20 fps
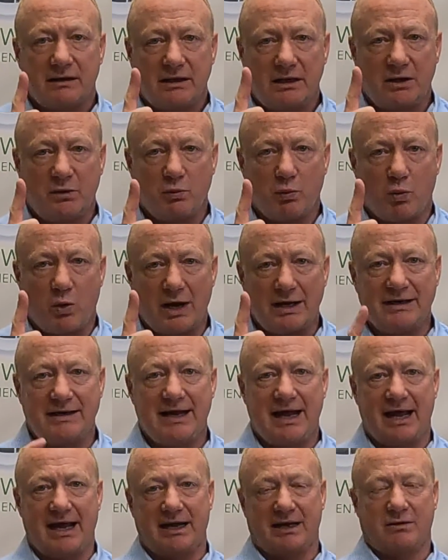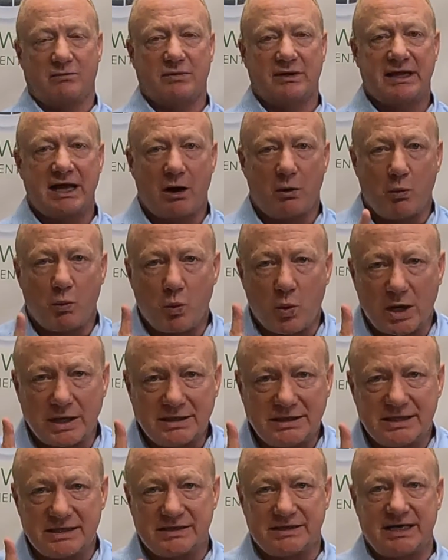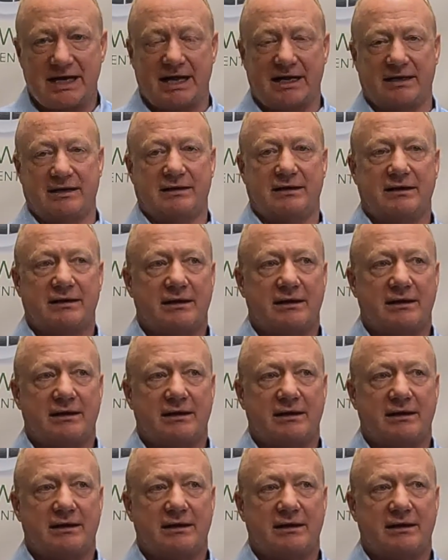in one day without one dissent.